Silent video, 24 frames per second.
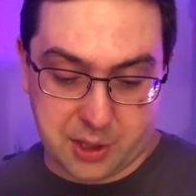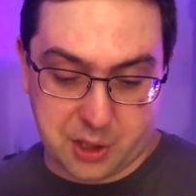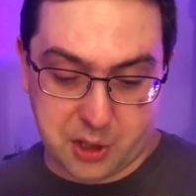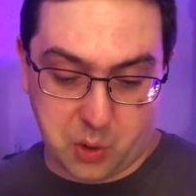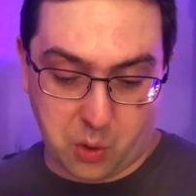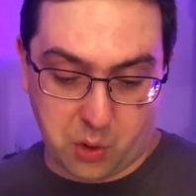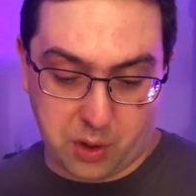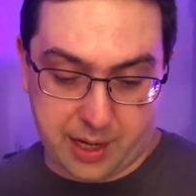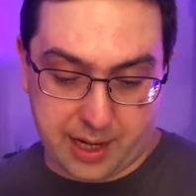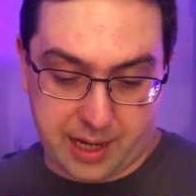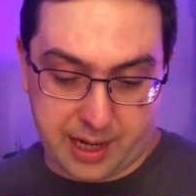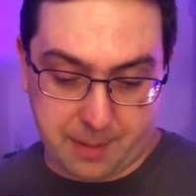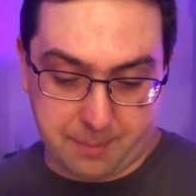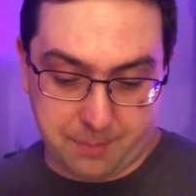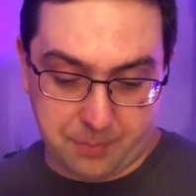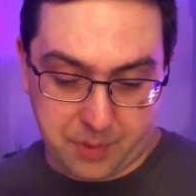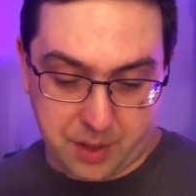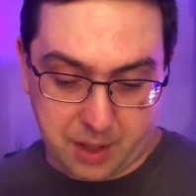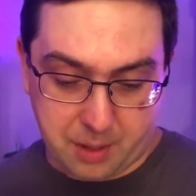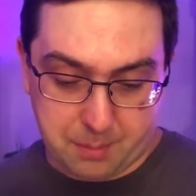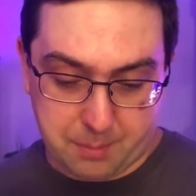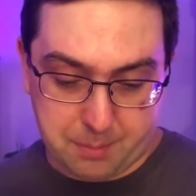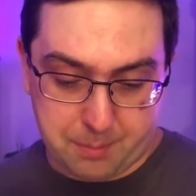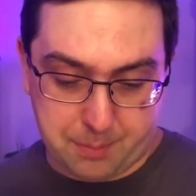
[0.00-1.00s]

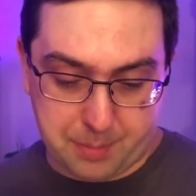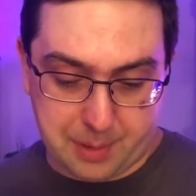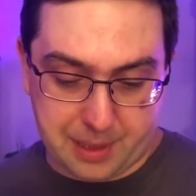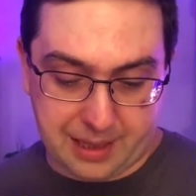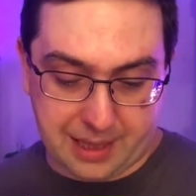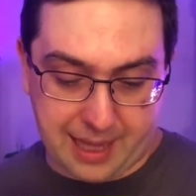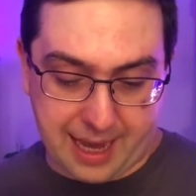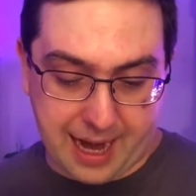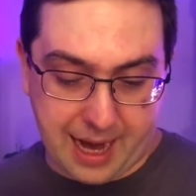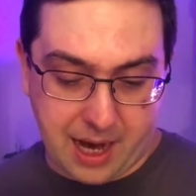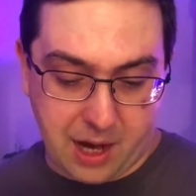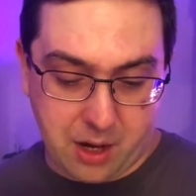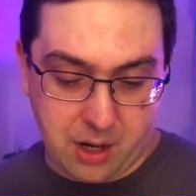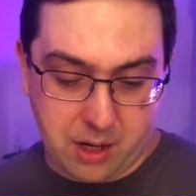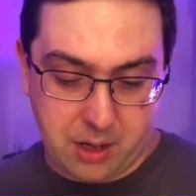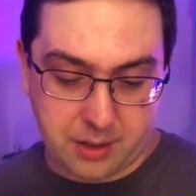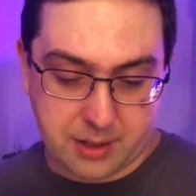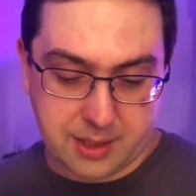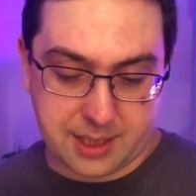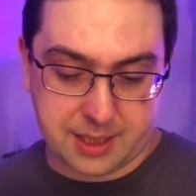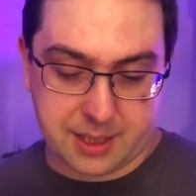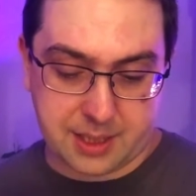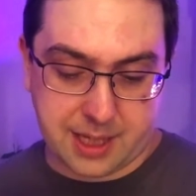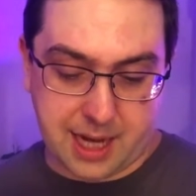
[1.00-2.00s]
Jordie
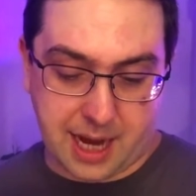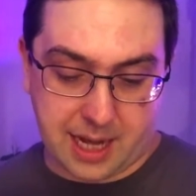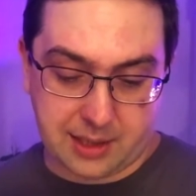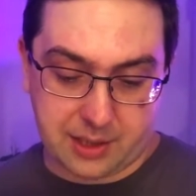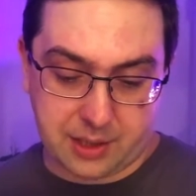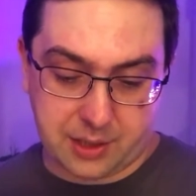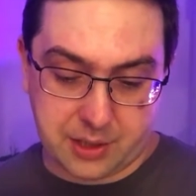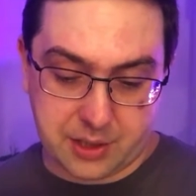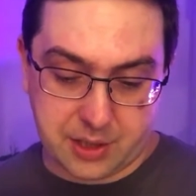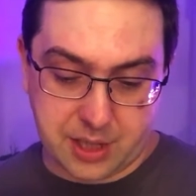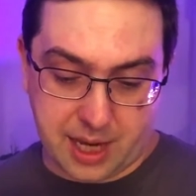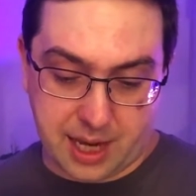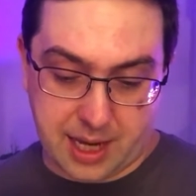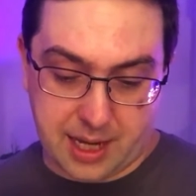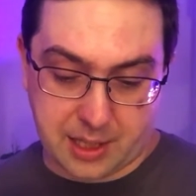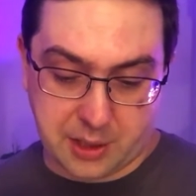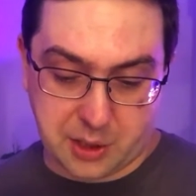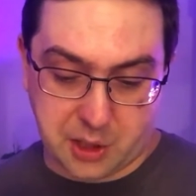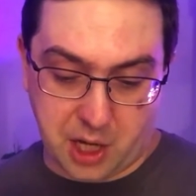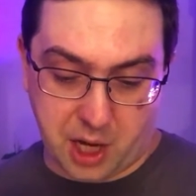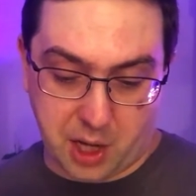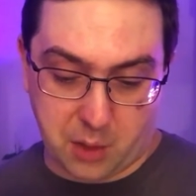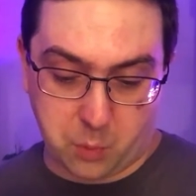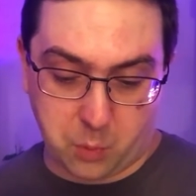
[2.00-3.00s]
Belaire did the colors,
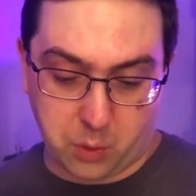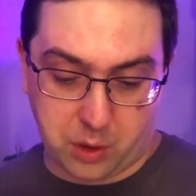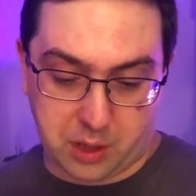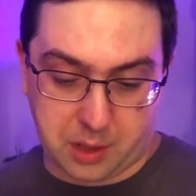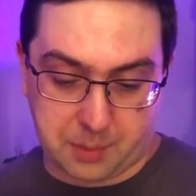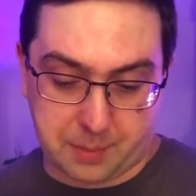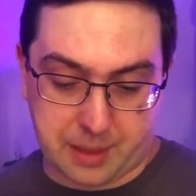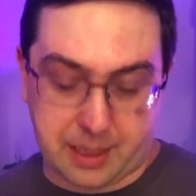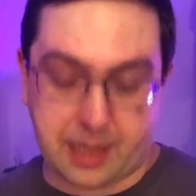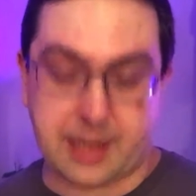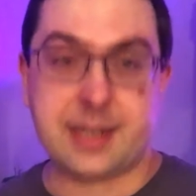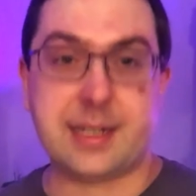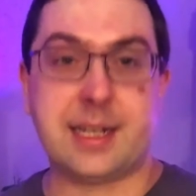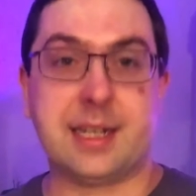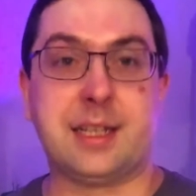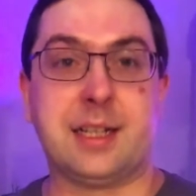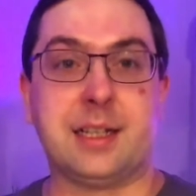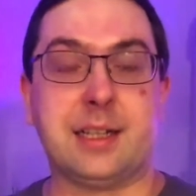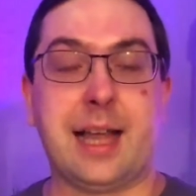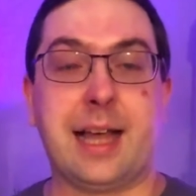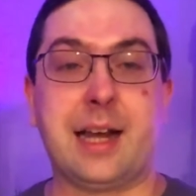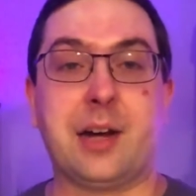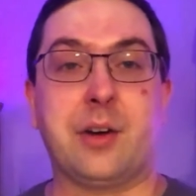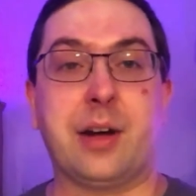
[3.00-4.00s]
and John Workman
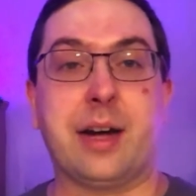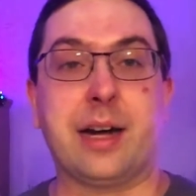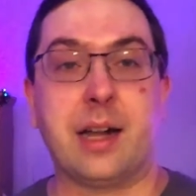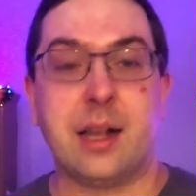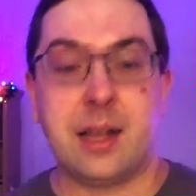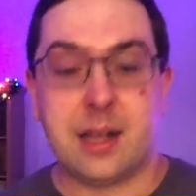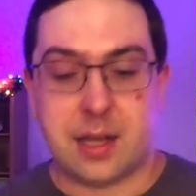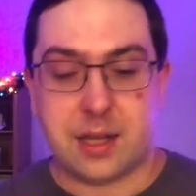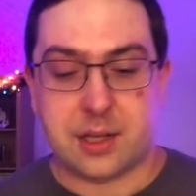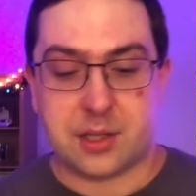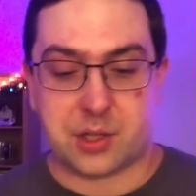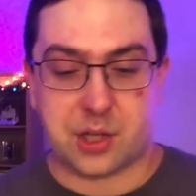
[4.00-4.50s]
did the lettering.